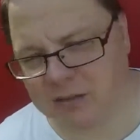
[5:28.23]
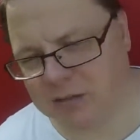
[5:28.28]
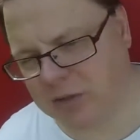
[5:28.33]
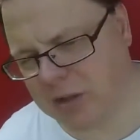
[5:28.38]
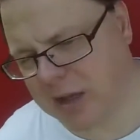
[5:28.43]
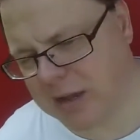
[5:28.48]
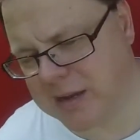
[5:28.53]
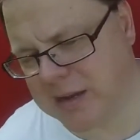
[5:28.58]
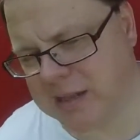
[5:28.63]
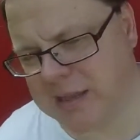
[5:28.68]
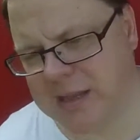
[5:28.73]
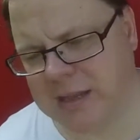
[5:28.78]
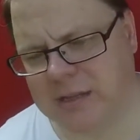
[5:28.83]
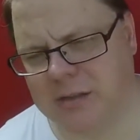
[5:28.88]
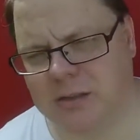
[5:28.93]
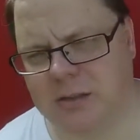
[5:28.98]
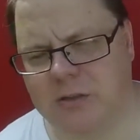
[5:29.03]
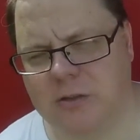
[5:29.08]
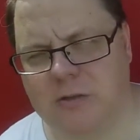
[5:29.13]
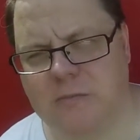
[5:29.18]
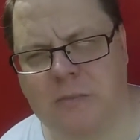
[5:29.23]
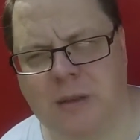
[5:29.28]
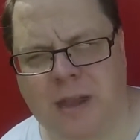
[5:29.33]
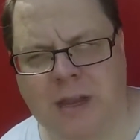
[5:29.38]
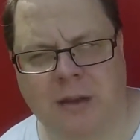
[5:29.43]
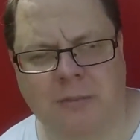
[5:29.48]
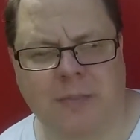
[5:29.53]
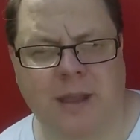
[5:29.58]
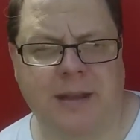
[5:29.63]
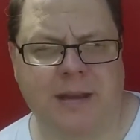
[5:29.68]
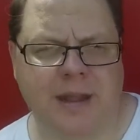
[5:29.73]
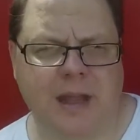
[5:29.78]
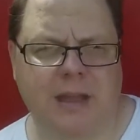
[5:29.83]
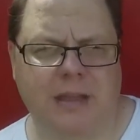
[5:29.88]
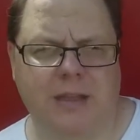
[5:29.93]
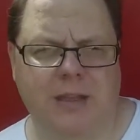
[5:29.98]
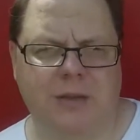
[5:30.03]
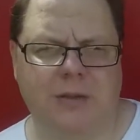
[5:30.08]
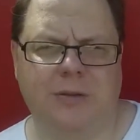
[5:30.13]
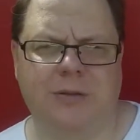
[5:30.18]
a lot of things that you may or may not
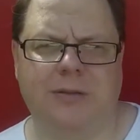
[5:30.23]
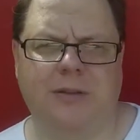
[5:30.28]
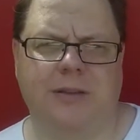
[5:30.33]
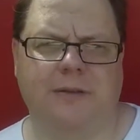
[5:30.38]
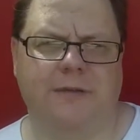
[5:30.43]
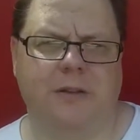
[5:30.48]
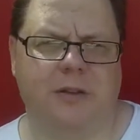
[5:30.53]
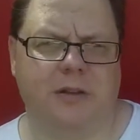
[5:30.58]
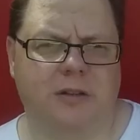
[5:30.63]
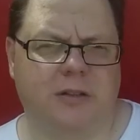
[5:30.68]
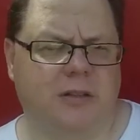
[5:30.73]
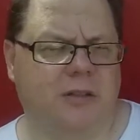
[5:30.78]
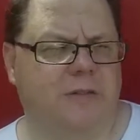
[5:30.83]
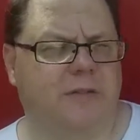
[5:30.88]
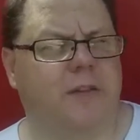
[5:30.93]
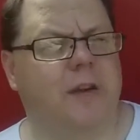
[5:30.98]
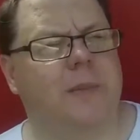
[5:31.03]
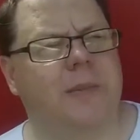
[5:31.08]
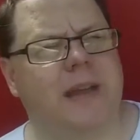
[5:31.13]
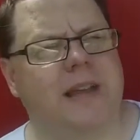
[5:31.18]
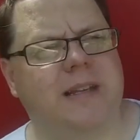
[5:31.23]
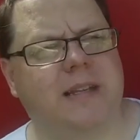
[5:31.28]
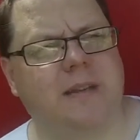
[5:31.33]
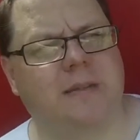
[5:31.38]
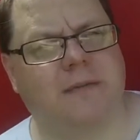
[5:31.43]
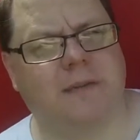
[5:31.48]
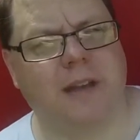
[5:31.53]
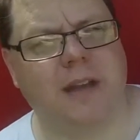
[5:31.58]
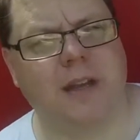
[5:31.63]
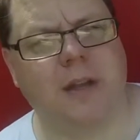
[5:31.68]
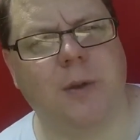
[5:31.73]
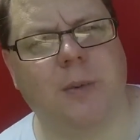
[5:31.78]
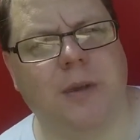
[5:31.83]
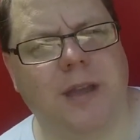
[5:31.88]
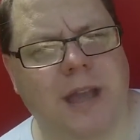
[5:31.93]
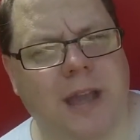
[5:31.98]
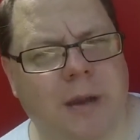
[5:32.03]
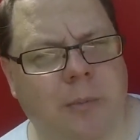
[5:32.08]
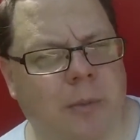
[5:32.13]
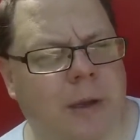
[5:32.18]
use if you're just looking for a basic video
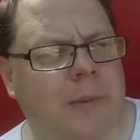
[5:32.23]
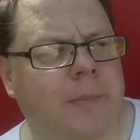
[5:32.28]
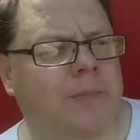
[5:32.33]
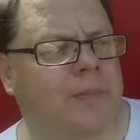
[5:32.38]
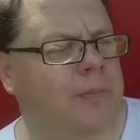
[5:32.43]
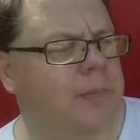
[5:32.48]
camera.